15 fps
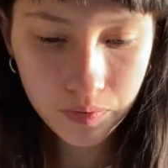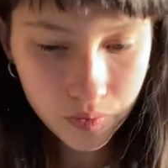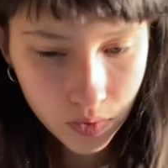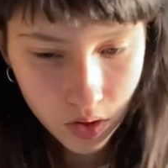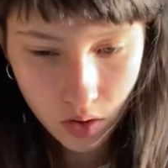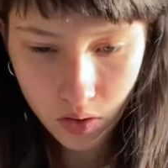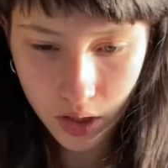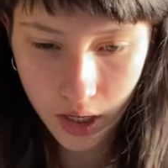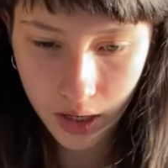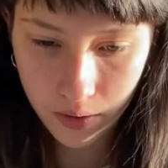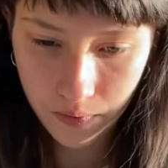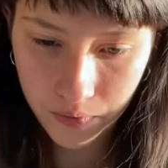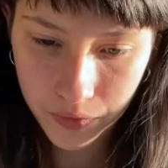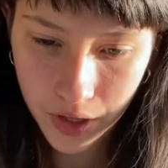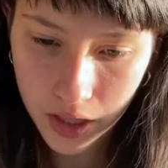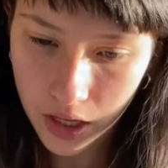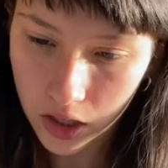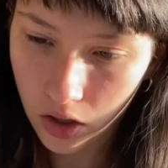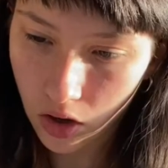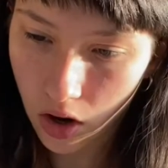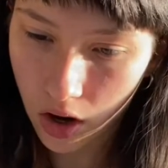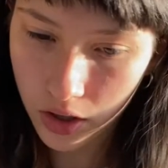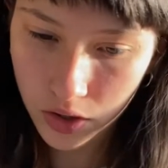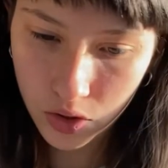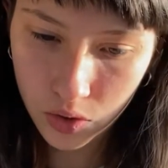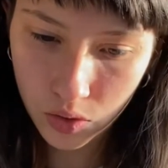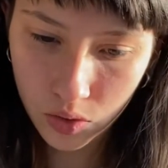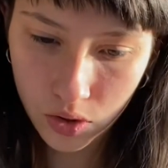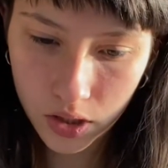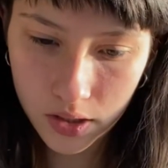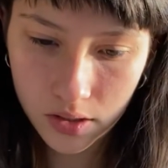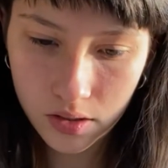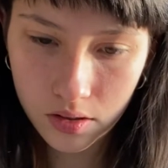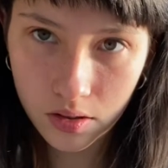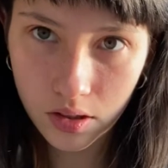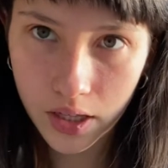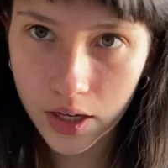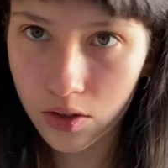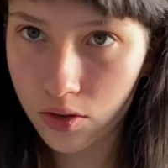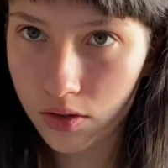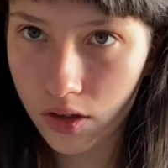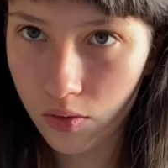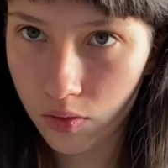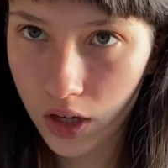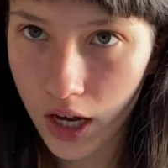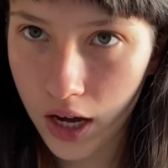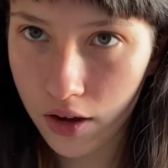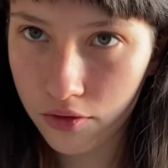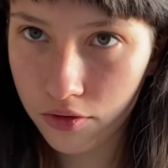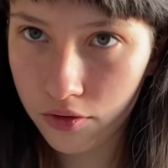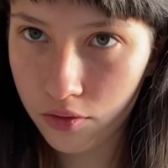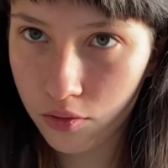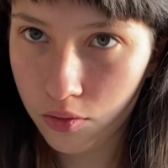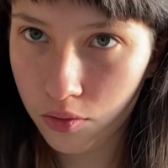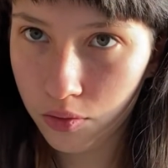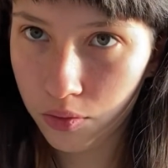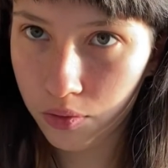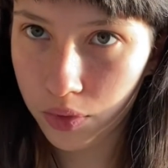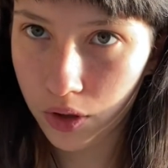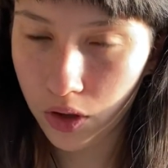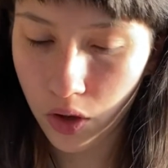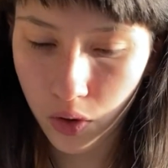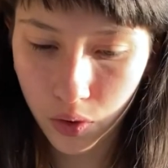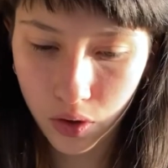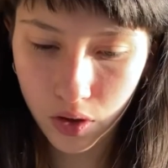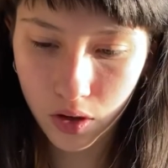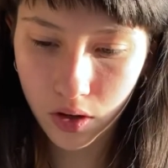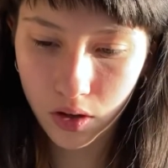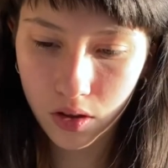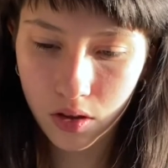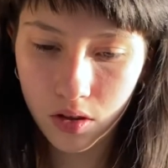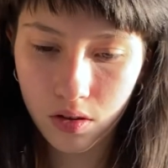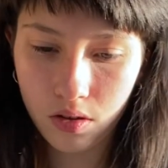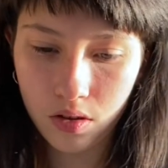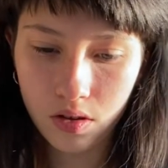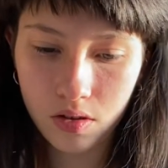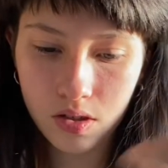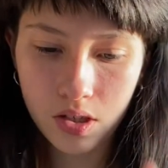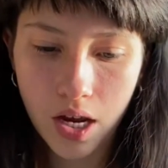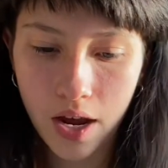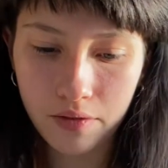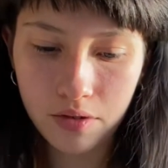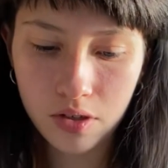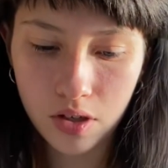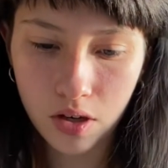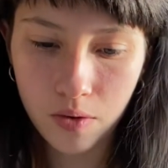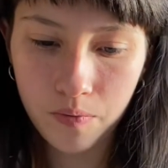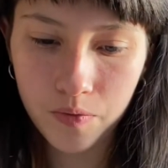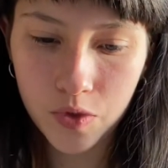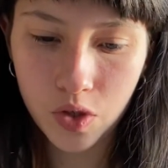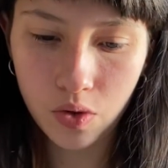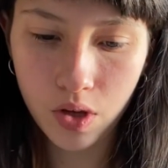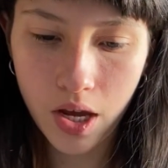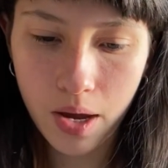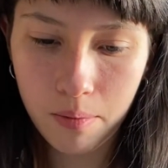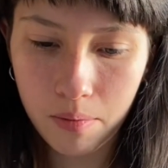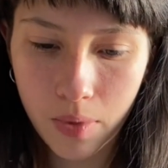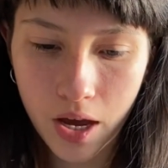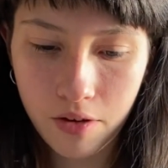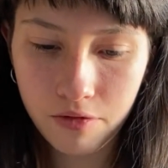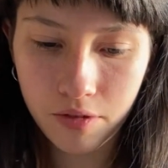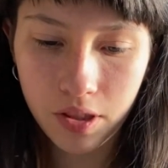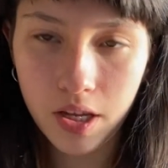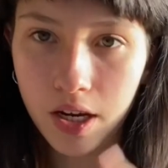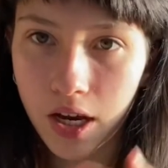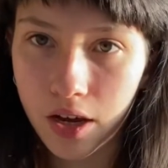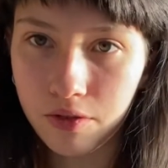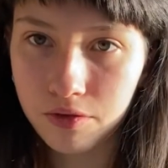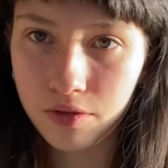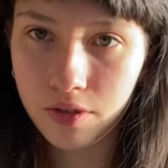Okay, and then on to these letters that we have below the staffs here. So the M, F, and then F.